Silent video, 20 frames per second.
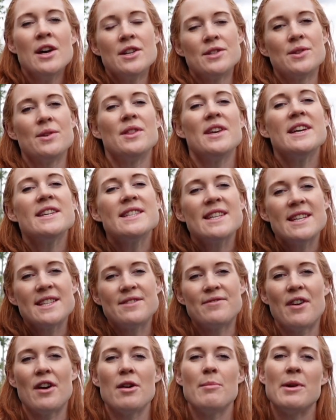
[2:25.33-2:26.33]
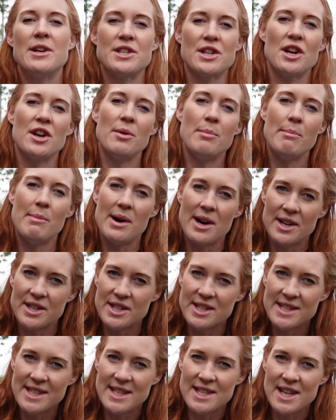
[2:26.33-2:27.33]
So this is very much an
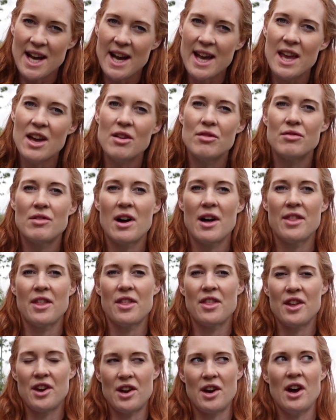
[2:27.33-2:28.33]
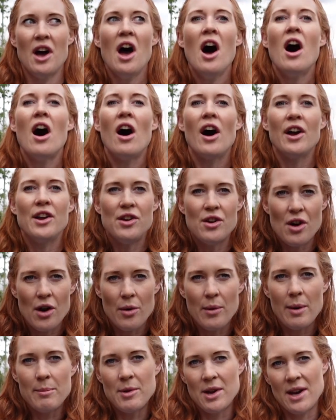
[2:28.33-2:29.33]
emergency jacket rather than a I
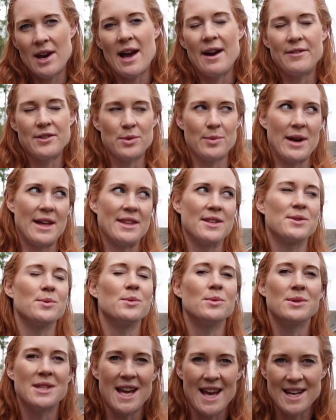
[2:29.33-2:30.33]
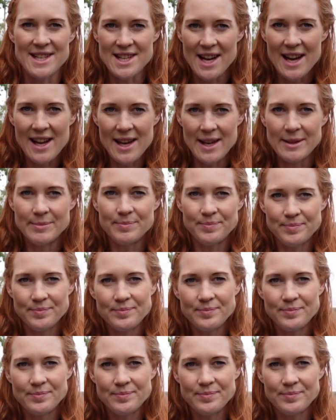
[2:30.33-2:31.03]
know I'm going to have to wear this all day jacket.